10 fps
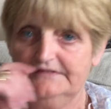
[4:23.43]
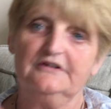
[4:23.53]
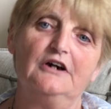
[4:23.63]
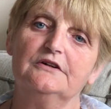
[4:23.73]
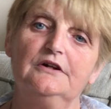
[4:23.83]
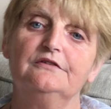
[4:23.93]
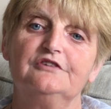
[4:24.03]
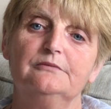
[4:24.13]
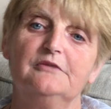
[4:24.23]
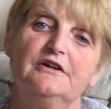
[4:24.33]
God loved
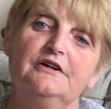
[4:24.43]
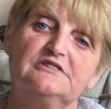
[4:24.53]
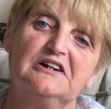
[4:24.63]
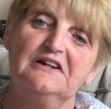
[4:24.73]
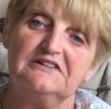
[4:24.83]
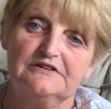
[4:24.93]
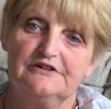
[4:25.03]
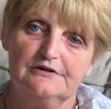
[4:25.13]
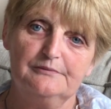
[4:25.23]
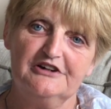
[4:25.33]
them. I used to listen
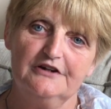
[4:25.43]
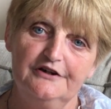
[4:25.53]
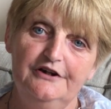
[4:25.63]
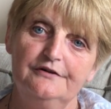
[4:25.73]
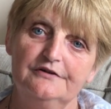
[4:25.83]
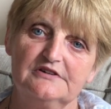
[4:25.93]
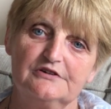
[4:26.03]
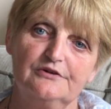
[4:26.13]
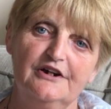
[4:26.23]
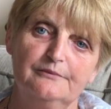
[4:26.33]
to them at night,
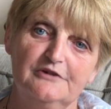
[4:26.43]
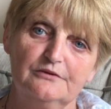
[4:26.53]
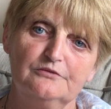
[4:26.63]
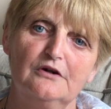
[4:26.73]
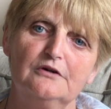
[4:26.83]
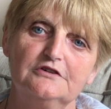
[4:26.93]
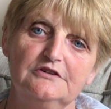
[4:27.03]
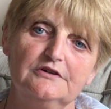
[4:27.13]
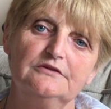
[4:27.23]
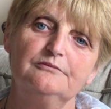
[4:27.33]
screaming and
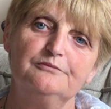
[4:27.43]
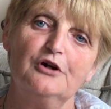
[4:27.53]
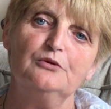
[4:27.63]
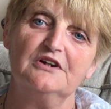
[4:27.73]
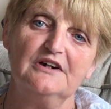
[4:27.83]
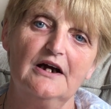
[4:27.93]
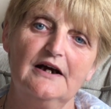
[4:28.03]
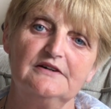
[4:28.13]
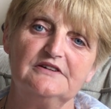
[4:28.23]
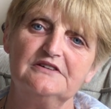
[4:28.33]
roaring and
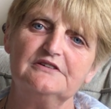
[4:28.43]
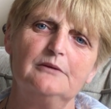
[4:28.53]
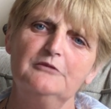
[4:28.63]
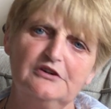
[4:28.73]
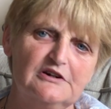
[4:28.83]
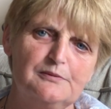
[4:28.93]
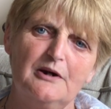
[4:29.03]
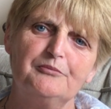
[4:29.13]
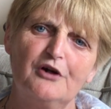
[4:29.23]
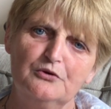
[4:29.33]
broken-hearted. The mothers were
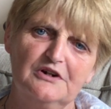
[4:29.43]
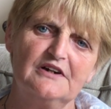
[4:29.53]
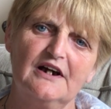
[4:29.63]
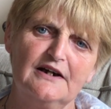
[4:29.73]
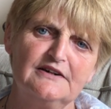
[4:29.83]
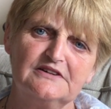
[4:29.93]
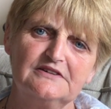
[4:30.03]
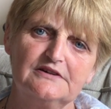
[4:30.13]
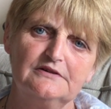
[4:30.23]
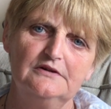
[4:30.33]

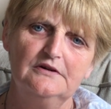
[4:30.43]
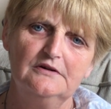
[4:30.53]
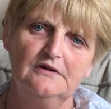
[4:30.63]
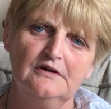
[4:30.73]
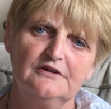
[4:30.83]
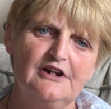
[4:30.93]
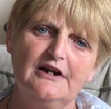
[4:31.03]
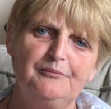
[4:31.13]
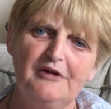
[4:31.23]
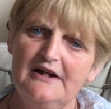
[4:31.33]
broken-hearted.
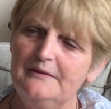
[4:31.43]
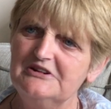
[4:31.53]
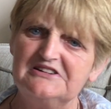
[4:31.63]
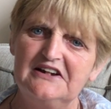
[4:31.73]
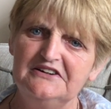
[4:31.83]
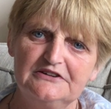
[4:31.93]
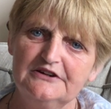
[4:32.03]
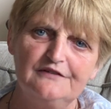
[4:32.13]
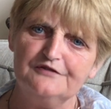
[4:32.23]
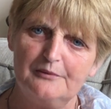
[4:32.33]
Their babies, they didn't
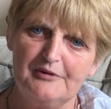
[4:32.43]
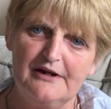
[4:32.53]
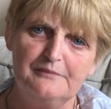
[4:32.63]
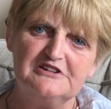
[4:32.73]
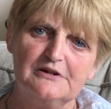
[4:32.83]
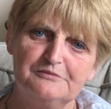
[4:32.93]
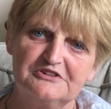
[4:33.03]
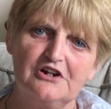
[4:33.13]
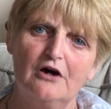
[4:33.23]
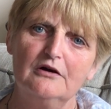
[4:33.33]
give their babies up
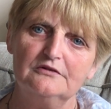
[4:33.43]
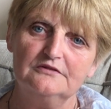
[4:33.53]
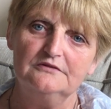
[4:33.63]
at all.